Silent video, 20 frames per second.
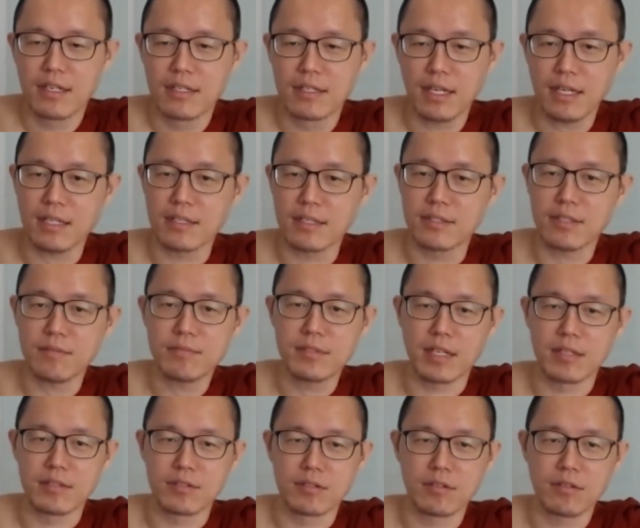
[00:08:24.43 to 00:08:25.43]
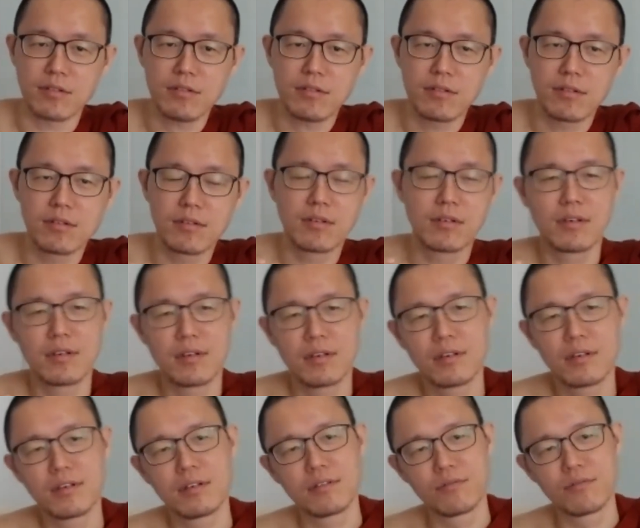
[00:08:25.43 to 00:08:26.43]
then it seems as though
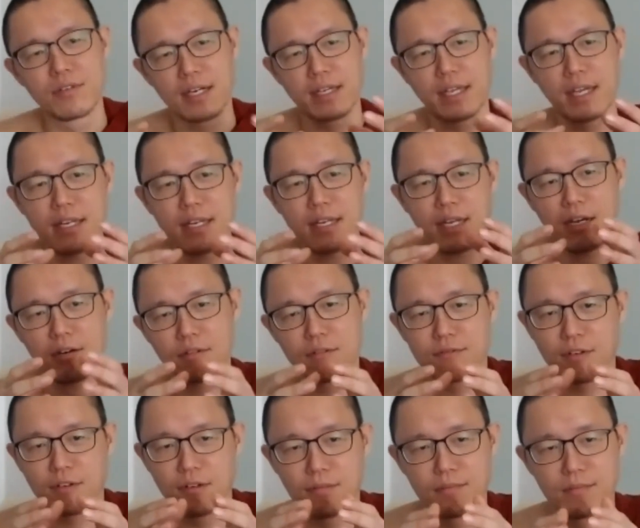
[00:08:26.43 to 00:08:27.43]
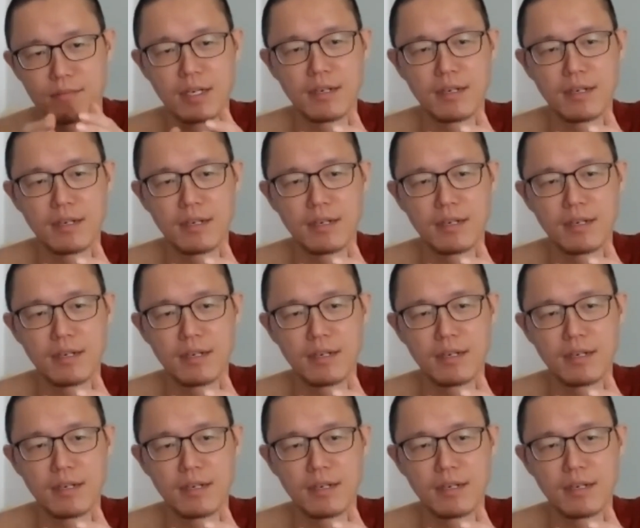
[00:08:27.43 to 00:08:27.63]
we are getting out from